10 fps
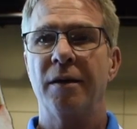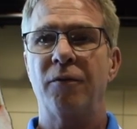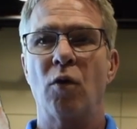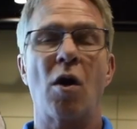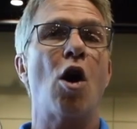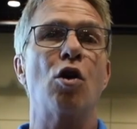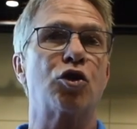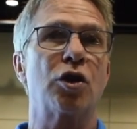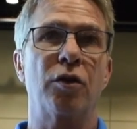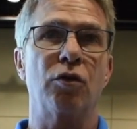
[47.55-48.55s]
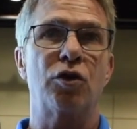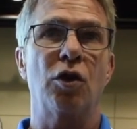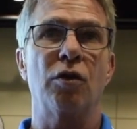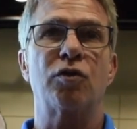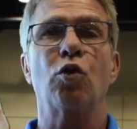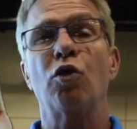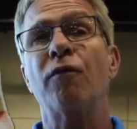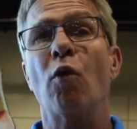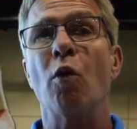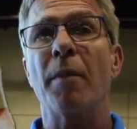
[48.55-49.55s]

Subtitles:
for all southern turfs, or the 4